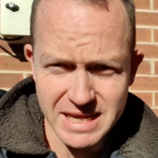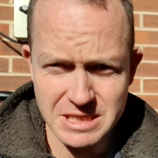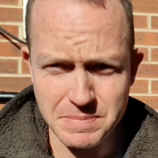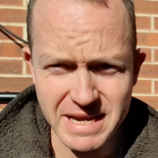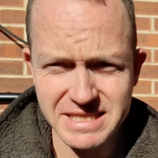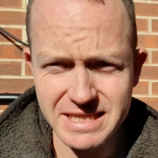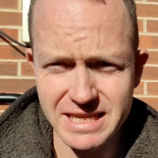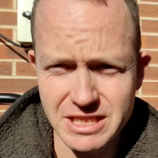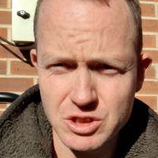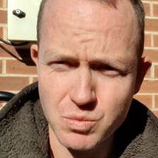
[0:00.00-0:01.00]
It's
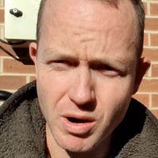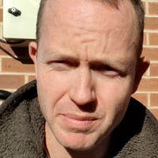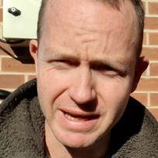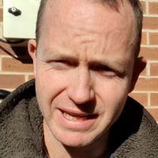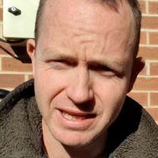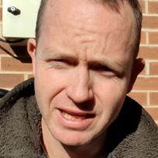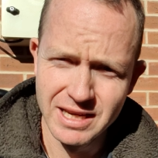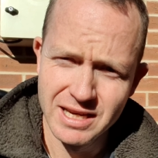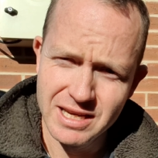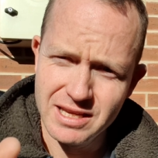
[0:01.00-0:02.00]
basically swapping
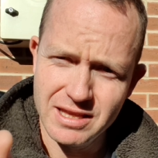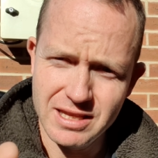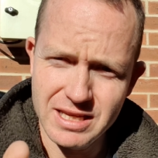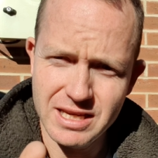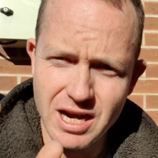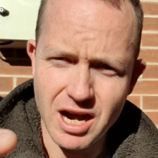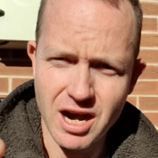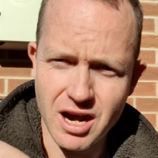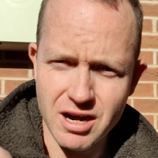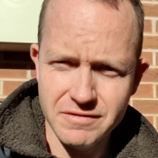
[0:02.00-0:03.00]
the
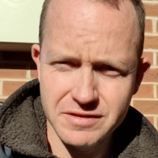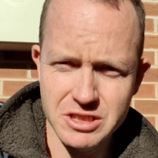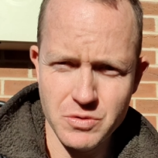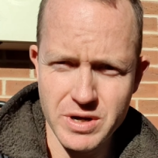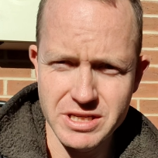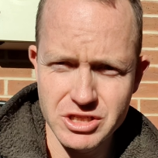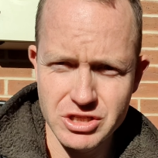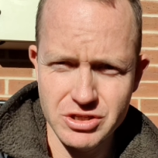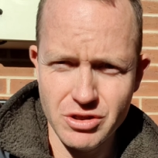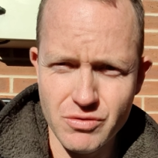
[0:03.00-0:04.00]
half
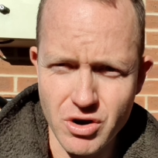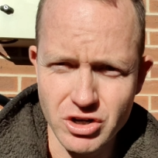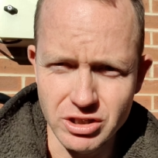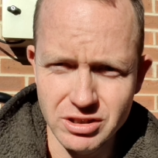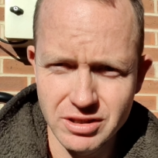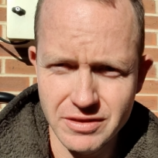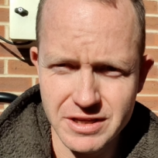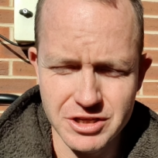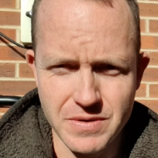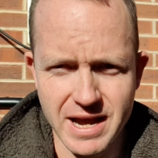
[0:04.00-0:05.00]
twist throttle
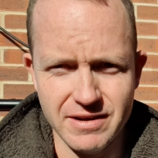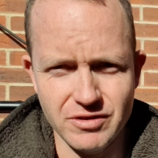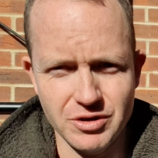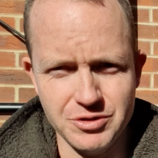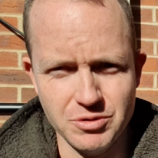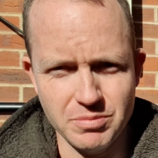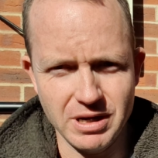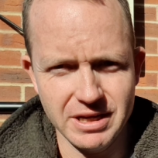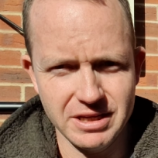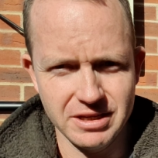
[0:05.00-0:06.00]
that you have on your
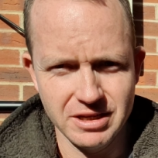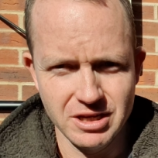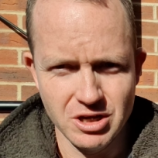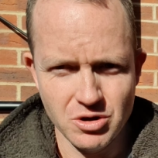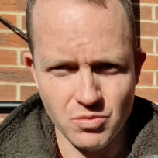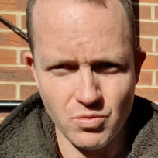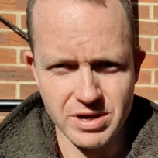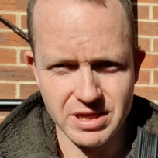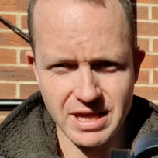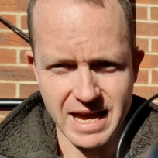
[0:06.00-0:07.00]
bike
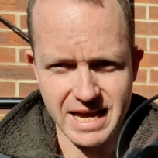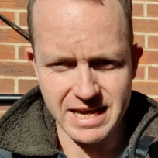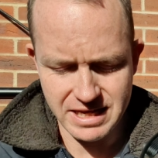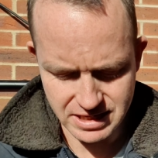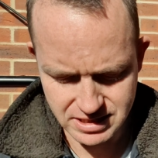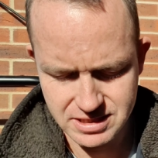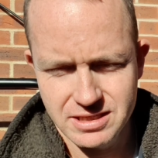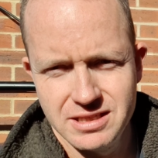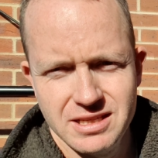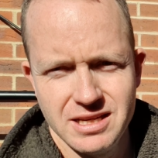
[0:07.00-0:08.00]
with a
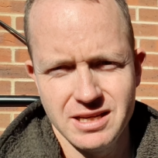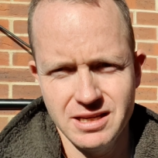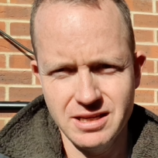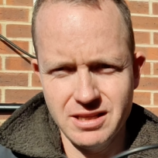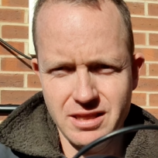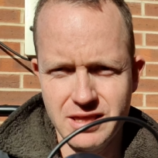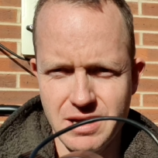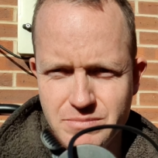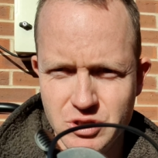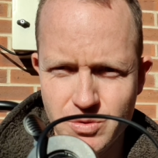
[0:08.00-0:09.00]

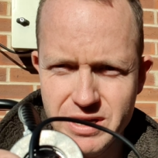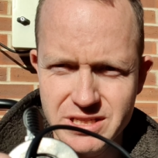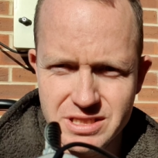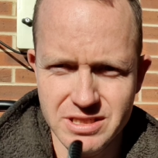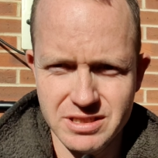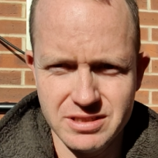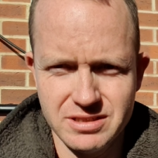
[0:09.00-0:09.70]
thumb twist.